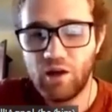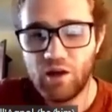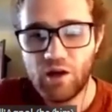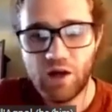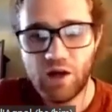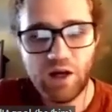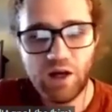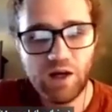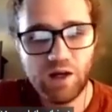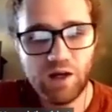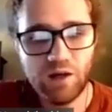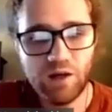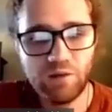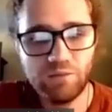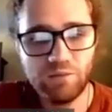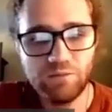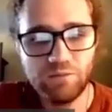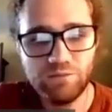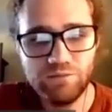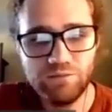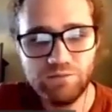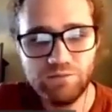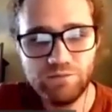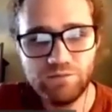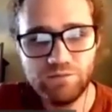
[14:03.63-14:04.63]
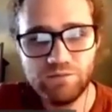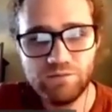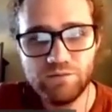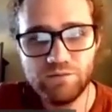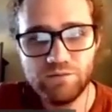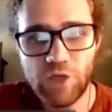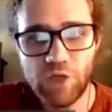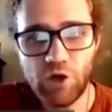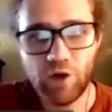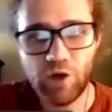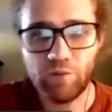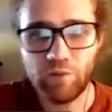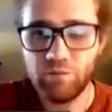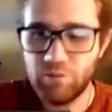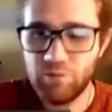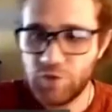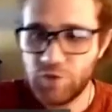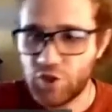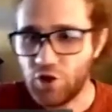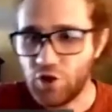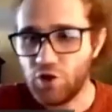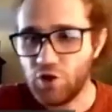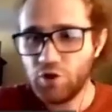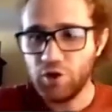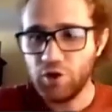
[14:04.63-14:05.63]
Um, okay,
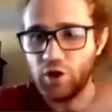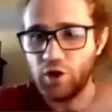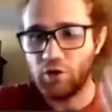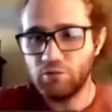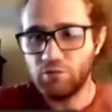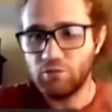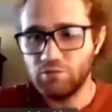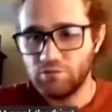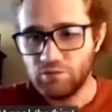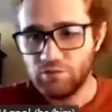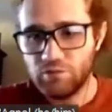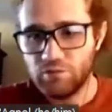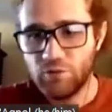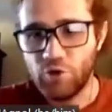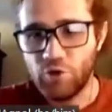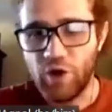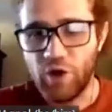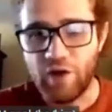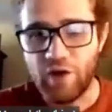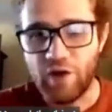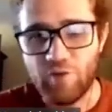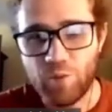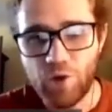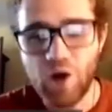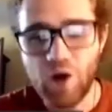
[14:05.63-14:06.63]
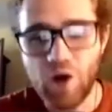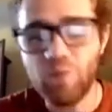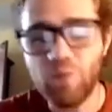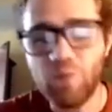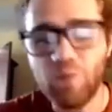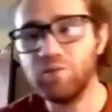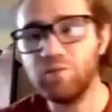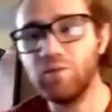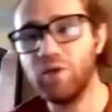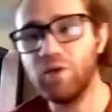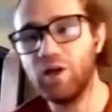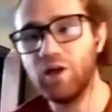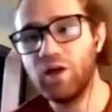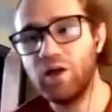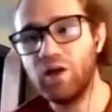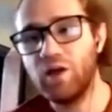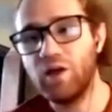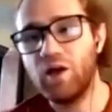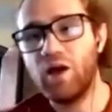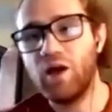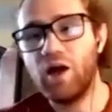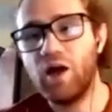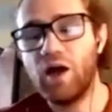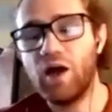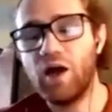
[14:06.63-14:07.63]
so, you know, we have a problem.
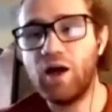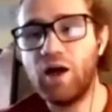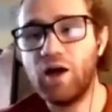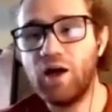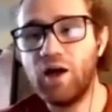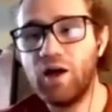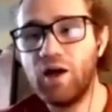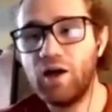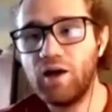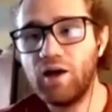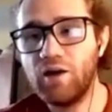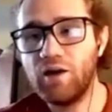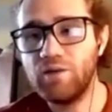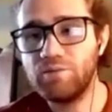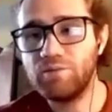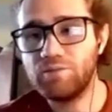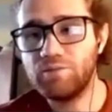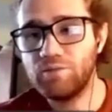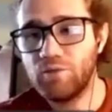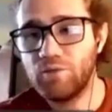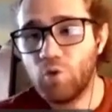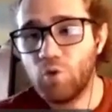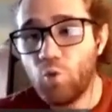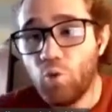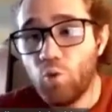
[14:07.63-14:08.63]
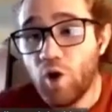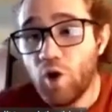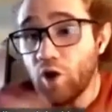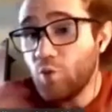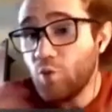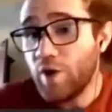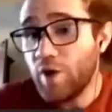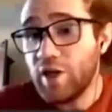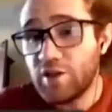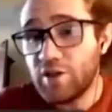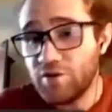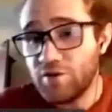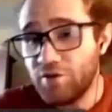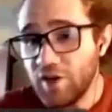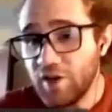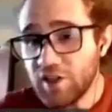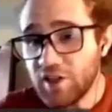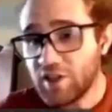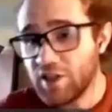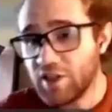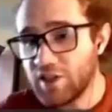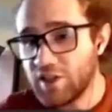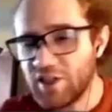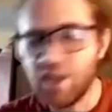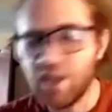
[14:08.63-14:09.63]
Uh, one way to fix
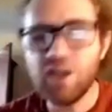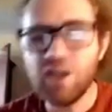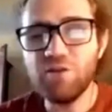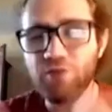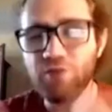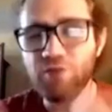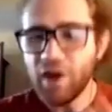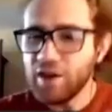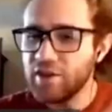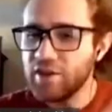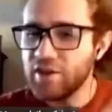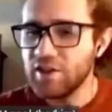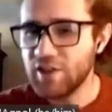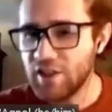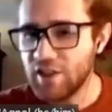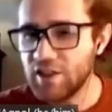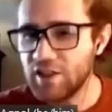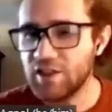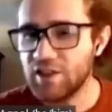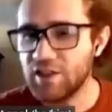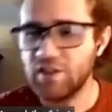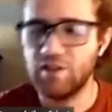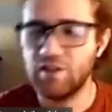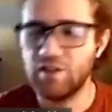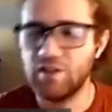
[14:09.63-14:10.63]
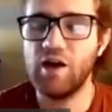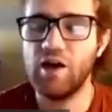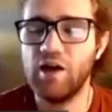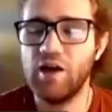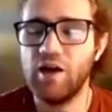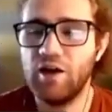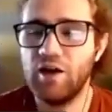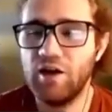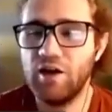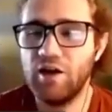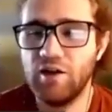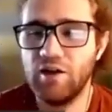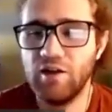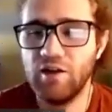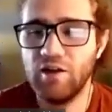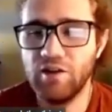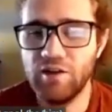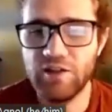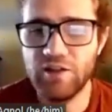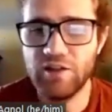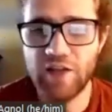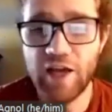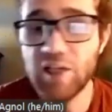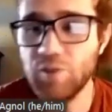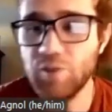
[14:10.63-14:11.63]
this, and in fact, this is uh,
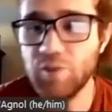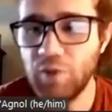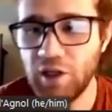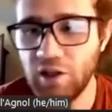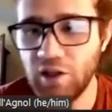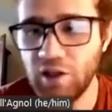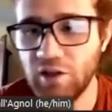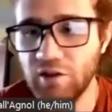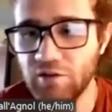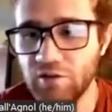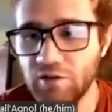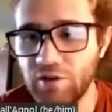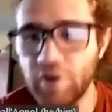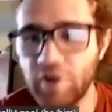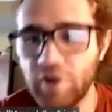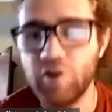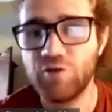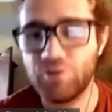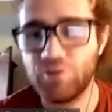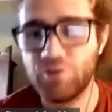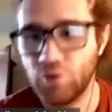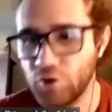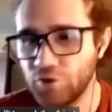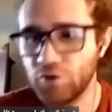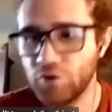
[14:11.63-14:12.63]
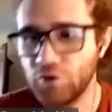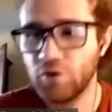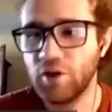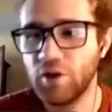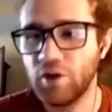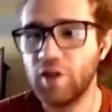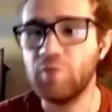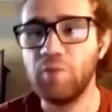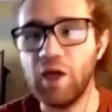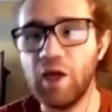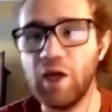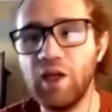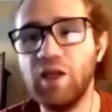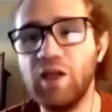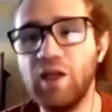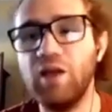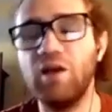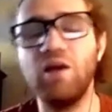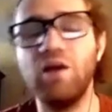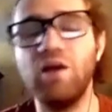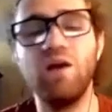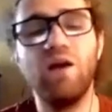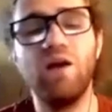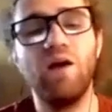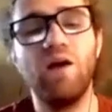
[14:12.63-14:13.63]
this has been very fruitful. Like many